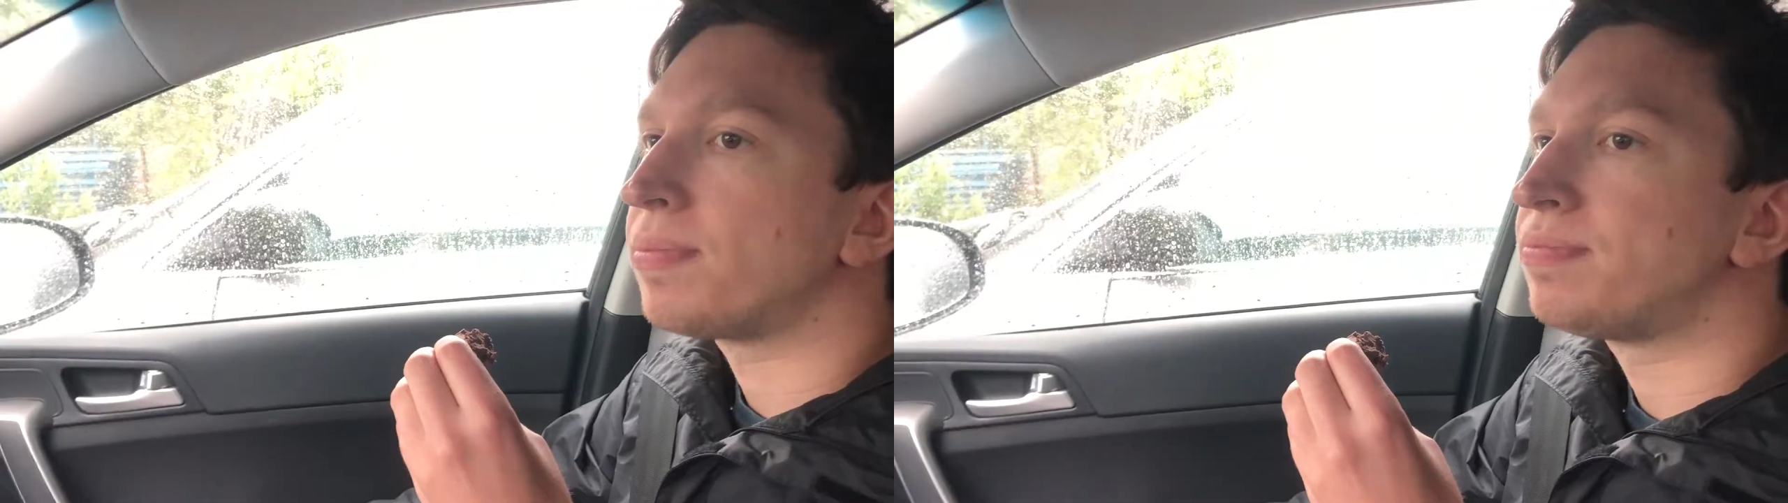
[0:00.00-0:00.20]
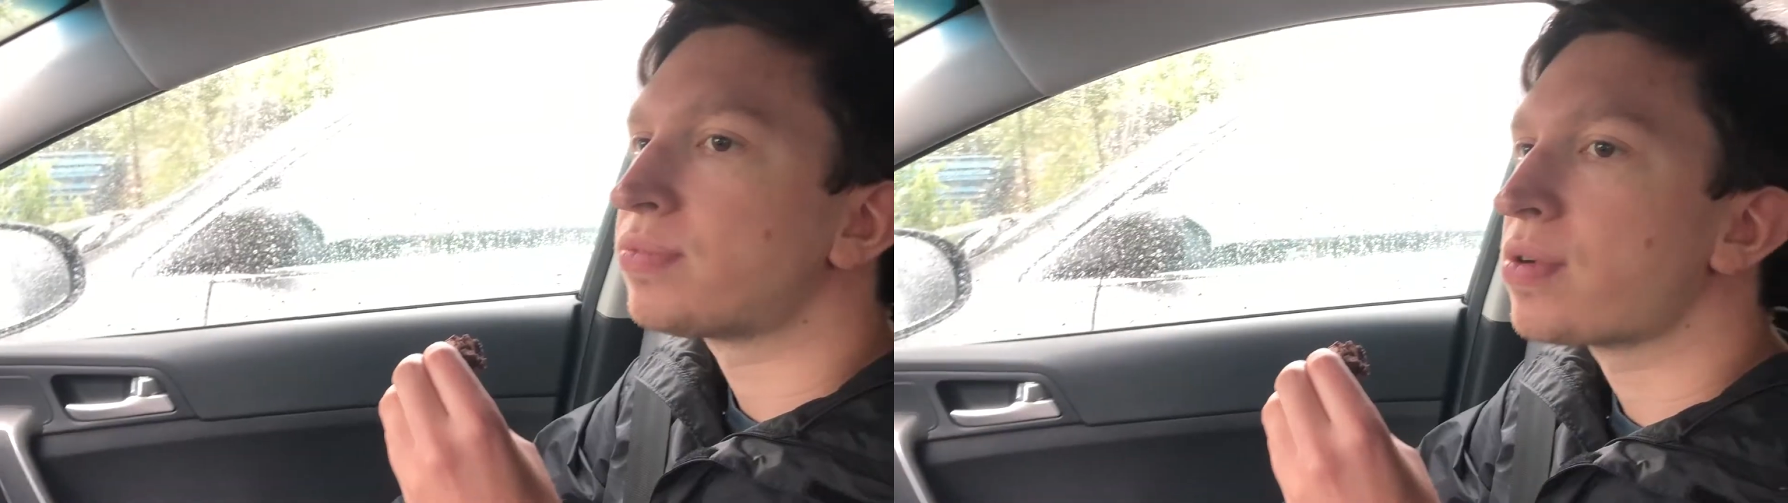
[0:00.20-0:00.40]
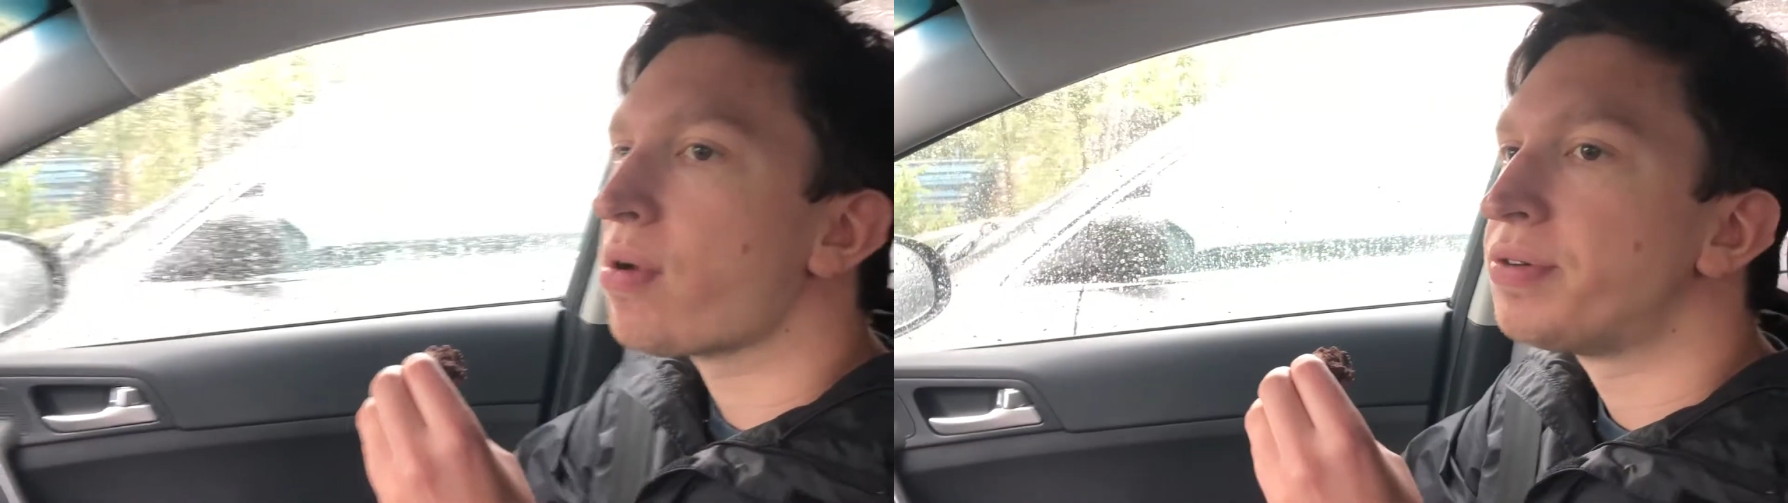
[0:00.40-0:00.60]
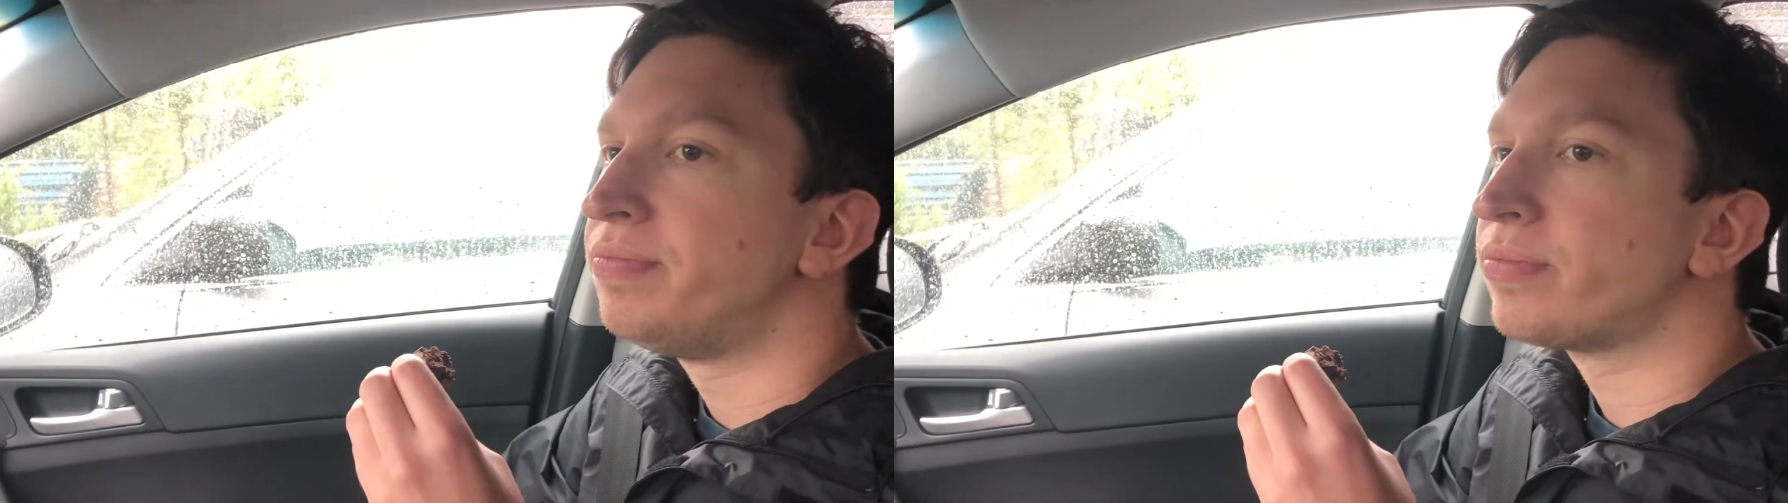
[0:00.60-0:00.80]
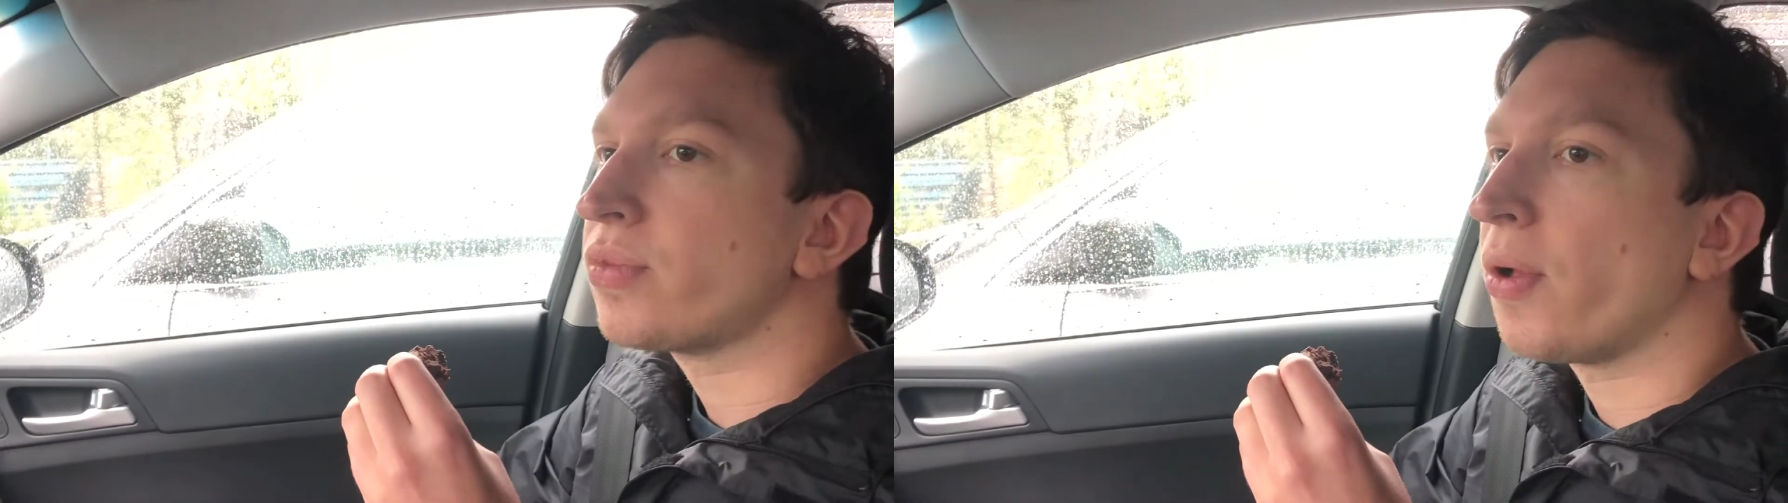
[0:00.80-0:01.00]
I guess, what do you think
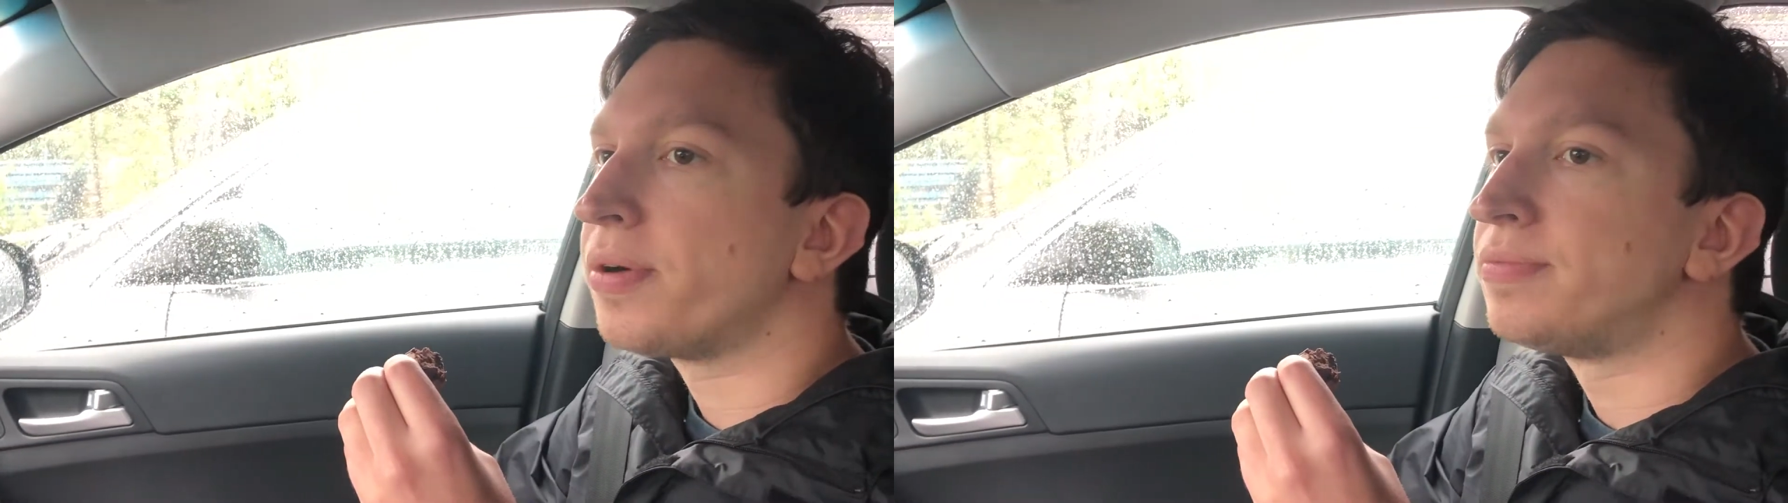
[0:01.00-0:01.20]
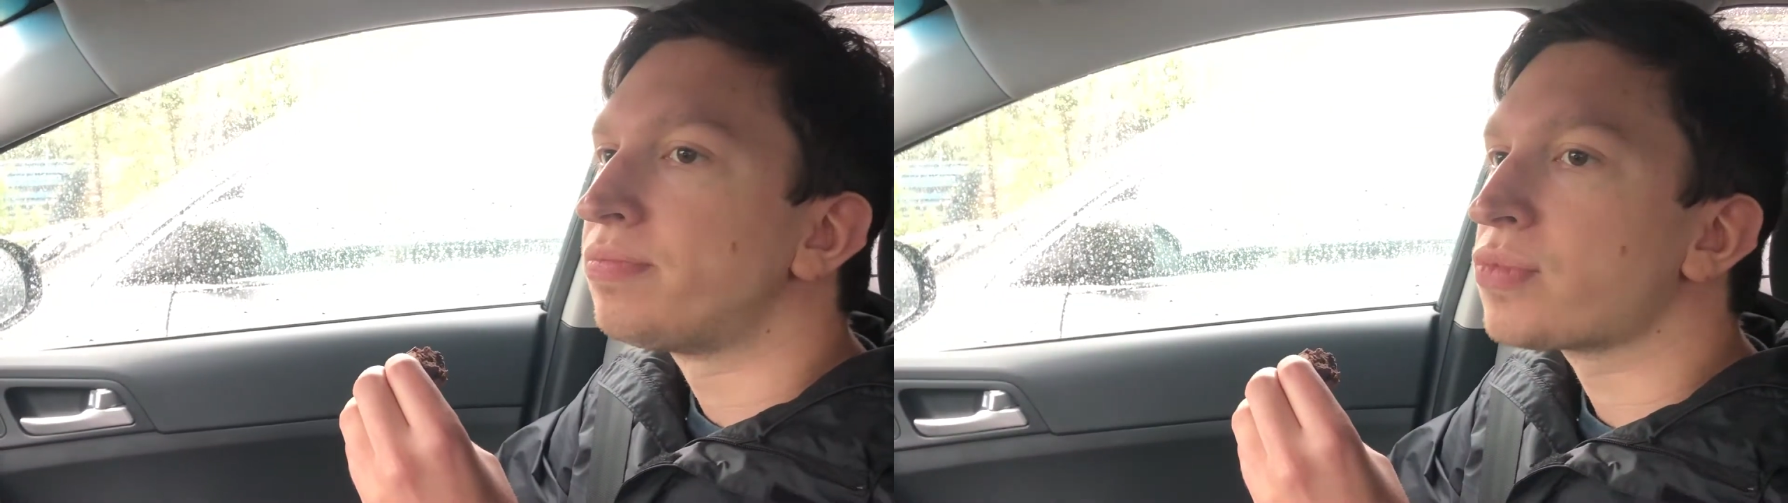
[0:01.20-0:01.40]
about our day